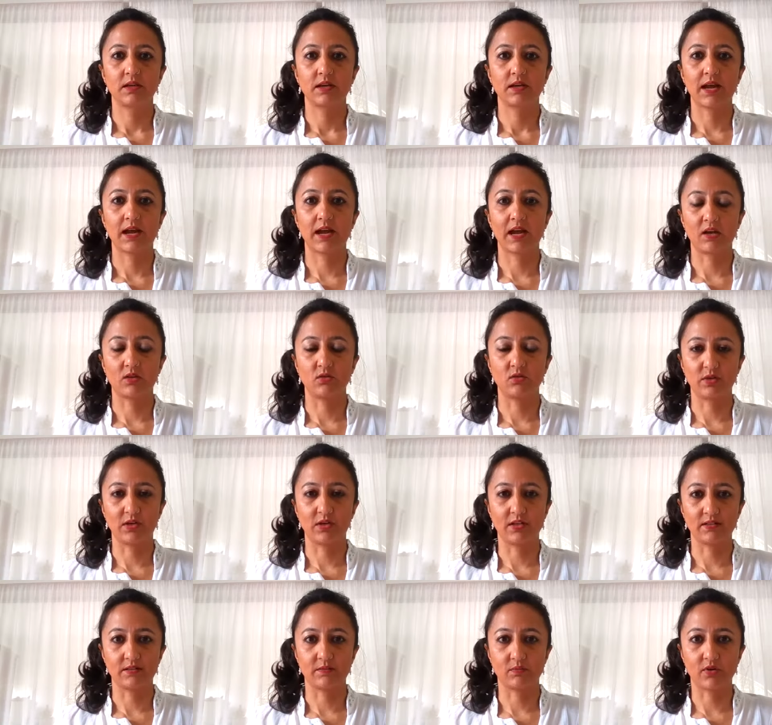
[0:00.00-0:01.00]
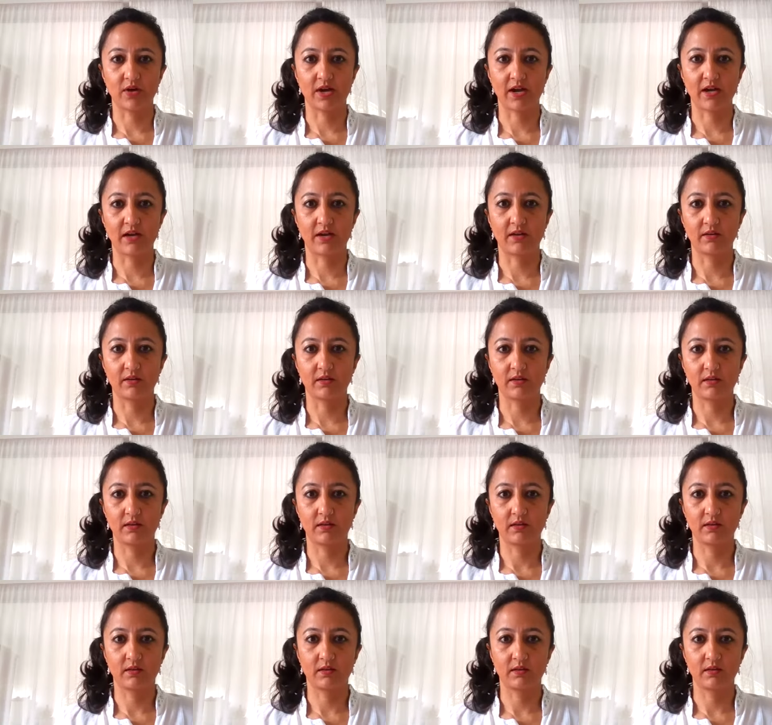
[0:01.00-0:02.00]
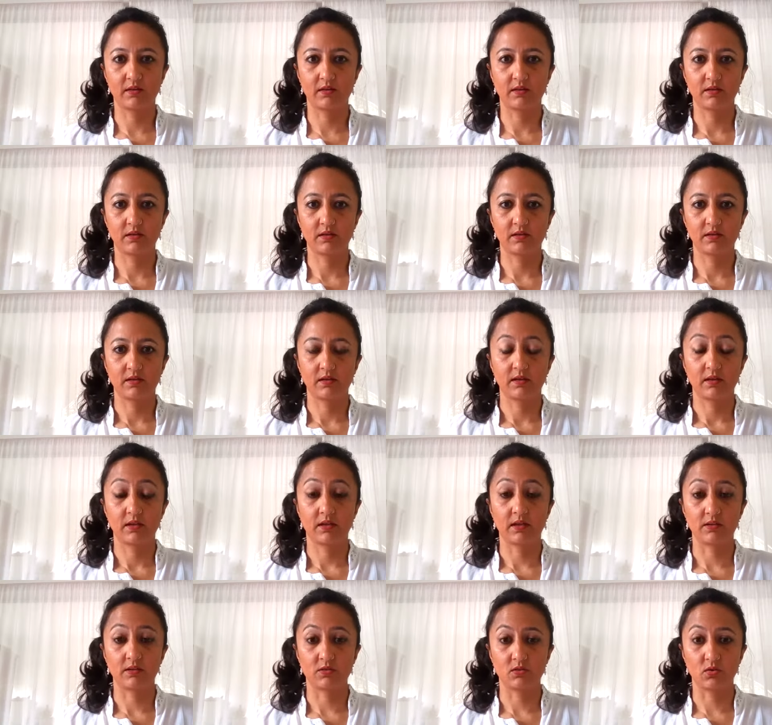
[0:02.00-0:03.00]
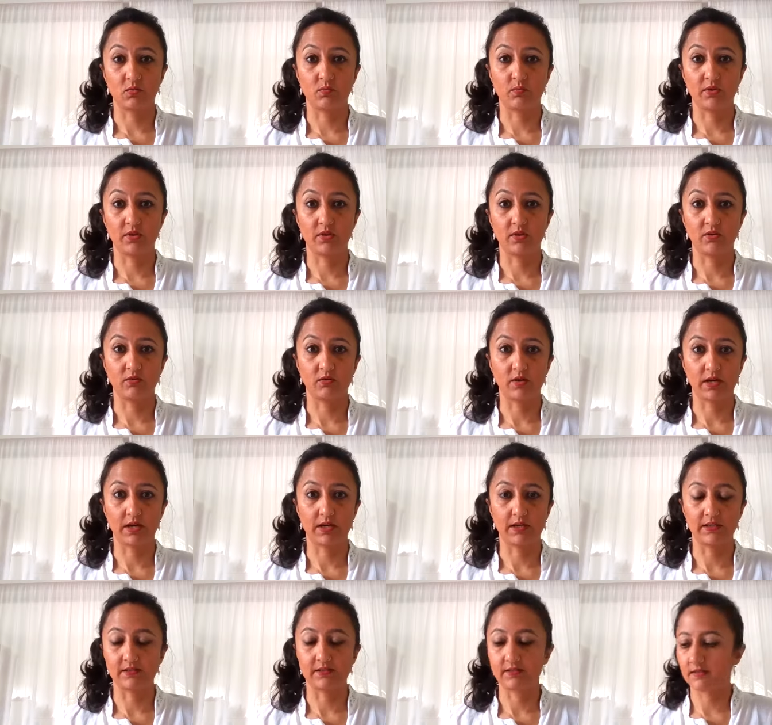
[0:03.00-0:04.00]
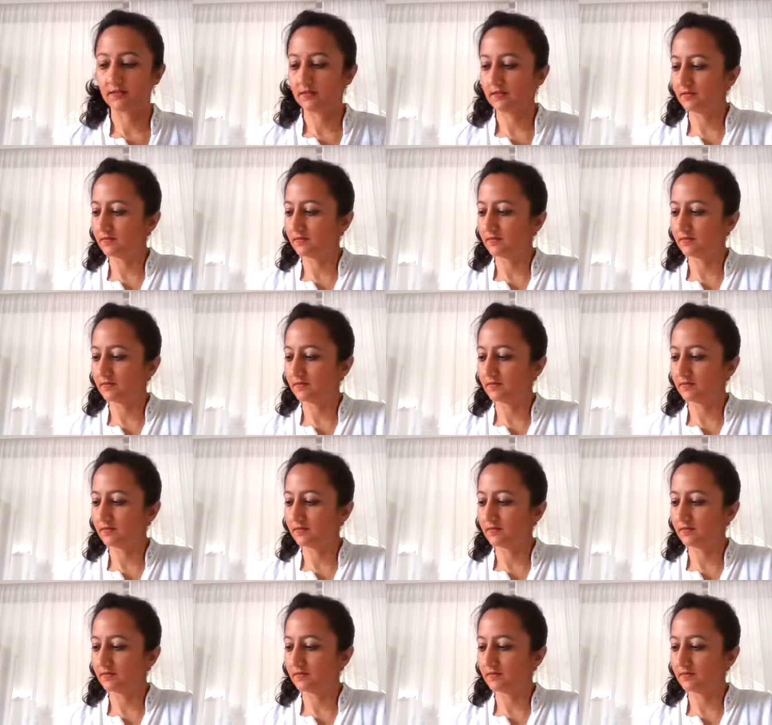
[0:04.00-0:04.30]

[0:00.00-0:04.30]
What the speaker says: and release the breath and open your eyes.